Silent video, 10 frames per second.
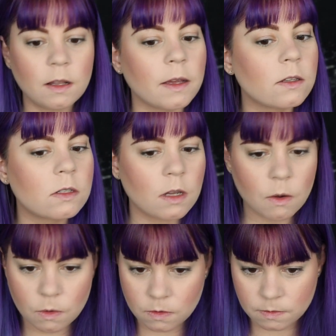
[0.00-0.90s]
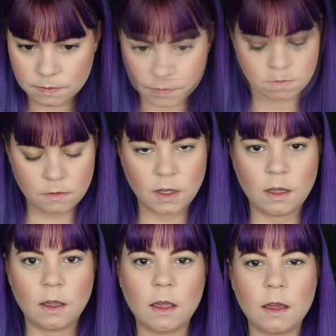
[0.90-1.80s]
Like so.
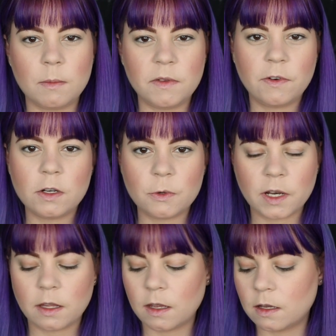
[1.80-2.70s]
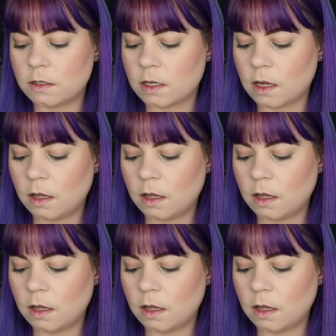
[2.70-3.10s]
And before I do anything else,